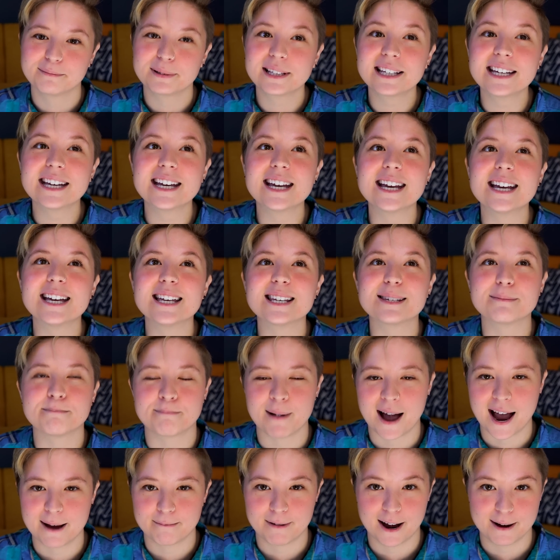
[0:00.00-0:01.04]
Please
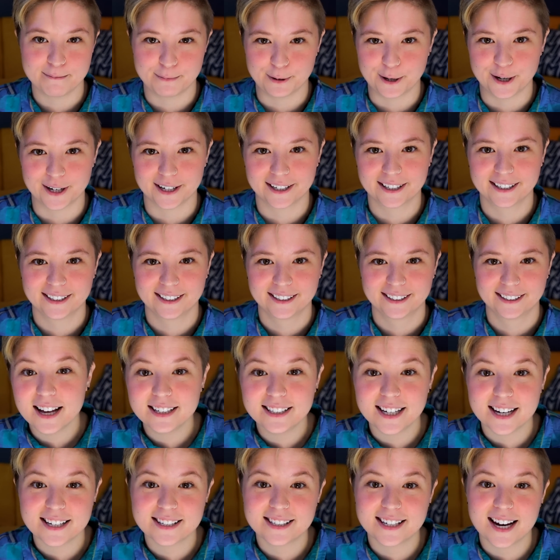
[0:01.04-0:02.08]
buy my book.
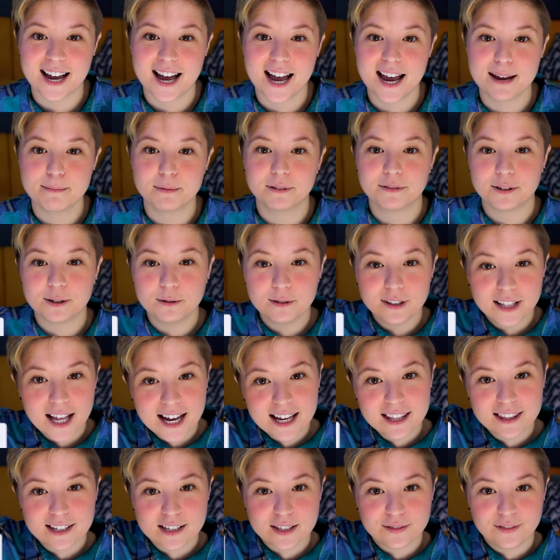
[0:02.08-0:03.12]
Contest time. If you
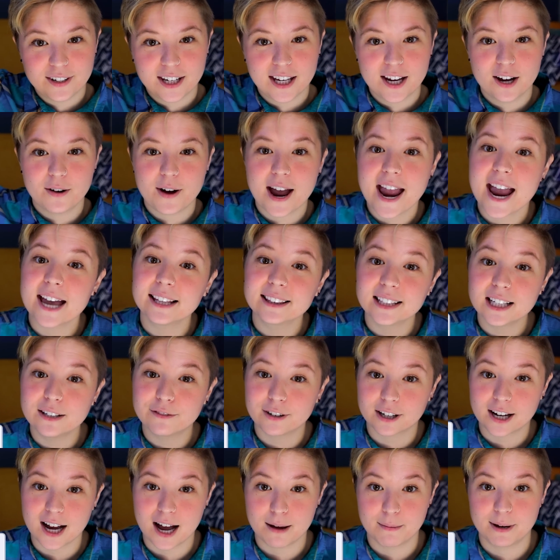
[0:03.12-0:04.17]
like this video and leave
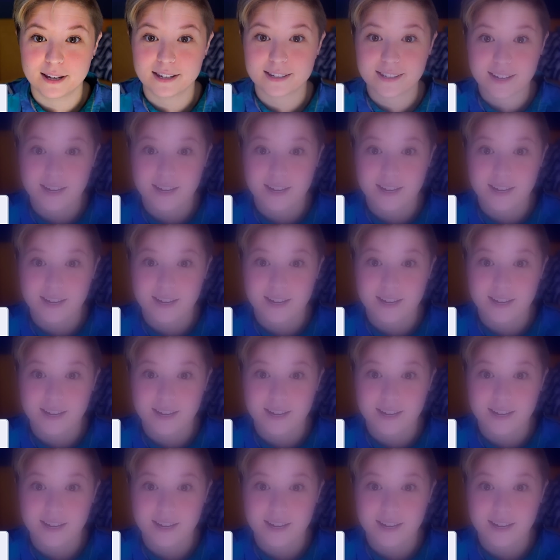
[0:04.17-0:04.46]
a comment